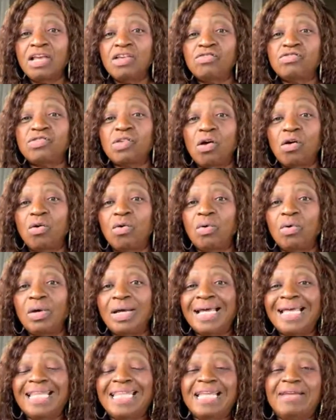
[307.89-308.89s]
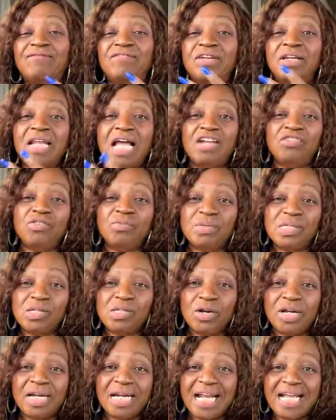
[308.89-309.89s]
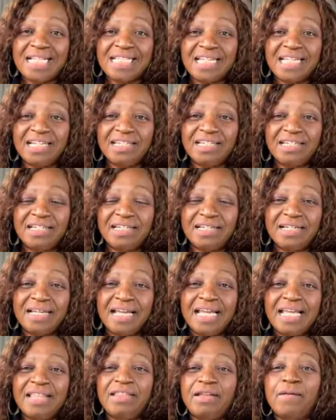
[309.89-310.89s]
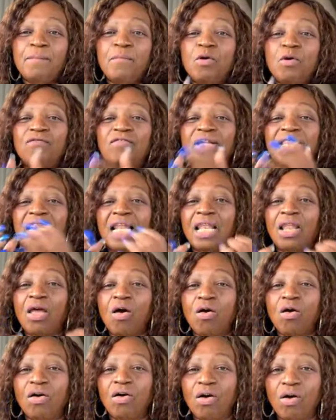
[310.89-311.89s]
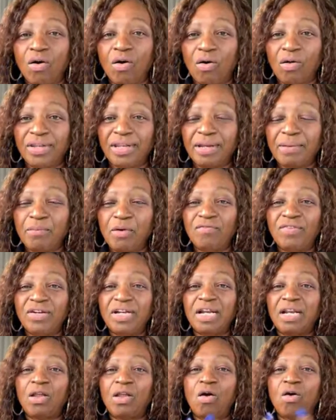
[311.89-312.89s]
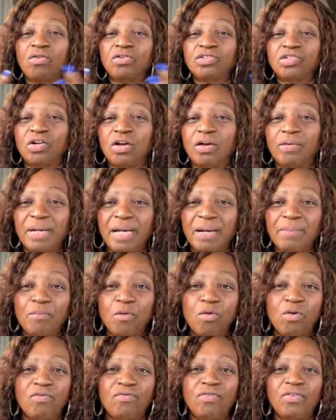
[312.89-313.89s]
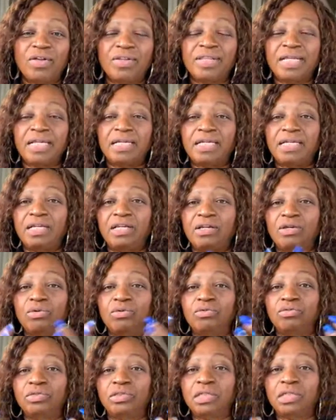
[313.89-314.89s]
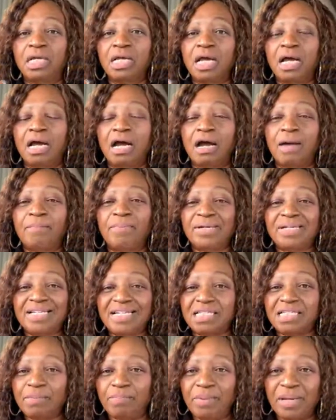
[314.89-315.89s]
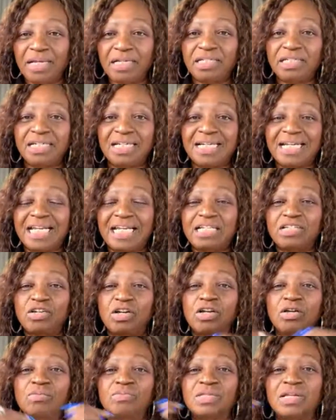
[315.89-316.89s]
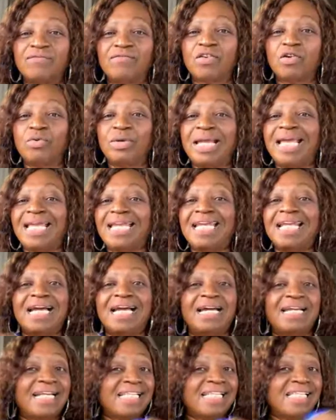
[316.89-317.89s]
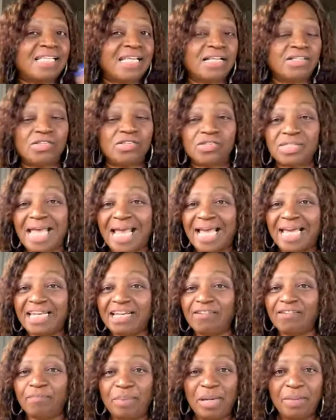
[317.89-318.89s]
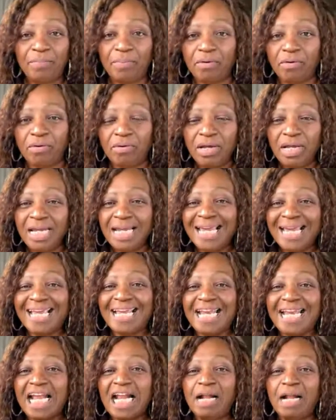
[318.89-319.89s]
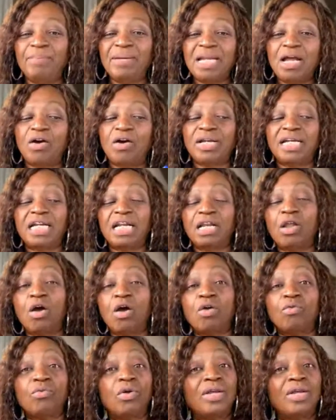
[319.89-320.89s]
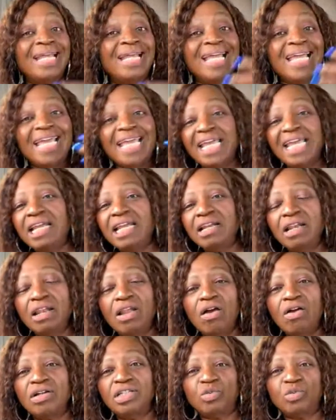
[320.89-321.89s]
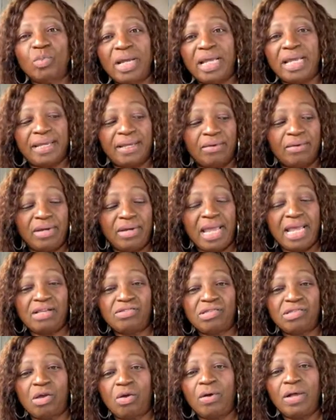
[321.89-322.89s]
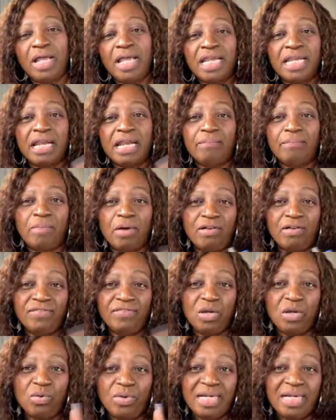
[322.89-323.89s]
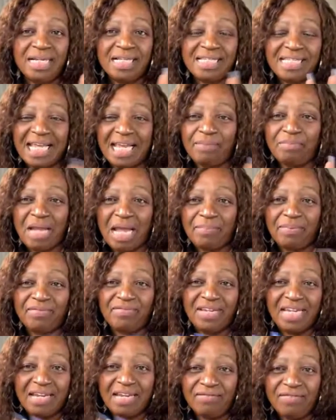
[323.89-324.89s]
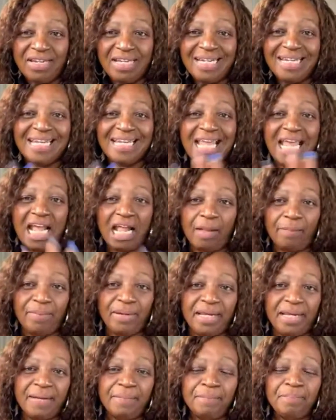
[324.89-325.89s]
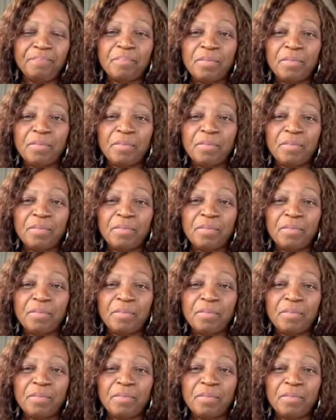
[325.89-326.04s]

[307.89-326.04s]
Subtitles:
So the philanthropist organization, they're more for the long haul. They're more for the long term. They're more for the huge participation in terms of creating a society of people and helping out in the long run in a large way. Okay, so they're both doing the same type of giving and helping.